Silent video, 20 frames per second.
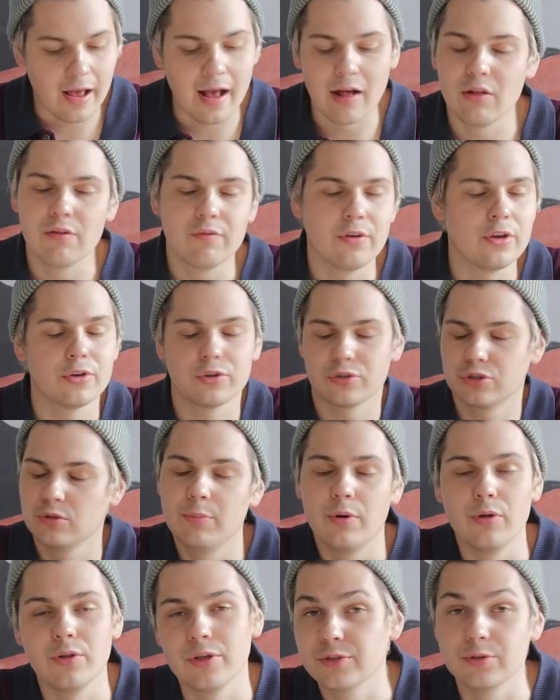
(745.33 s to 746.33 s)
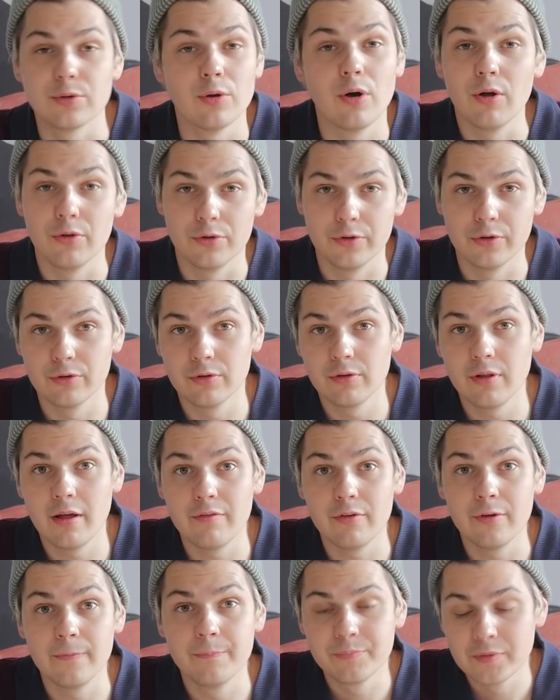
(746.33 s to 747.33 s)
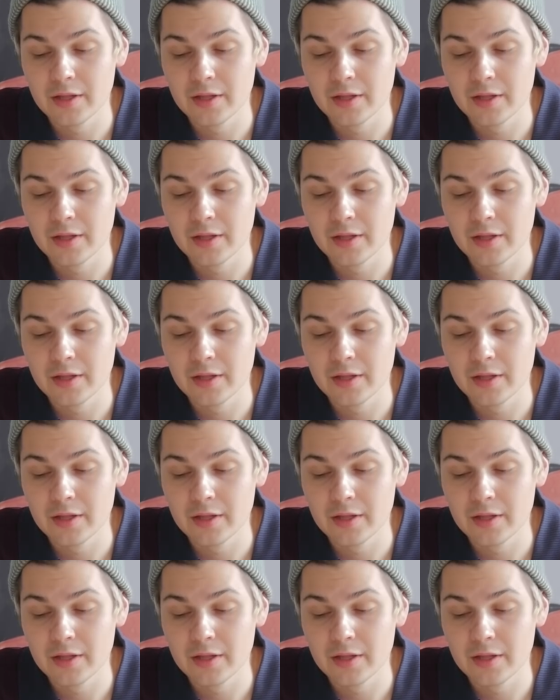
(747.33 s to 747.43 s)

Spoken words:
elevate your Chipotle to a whole new level.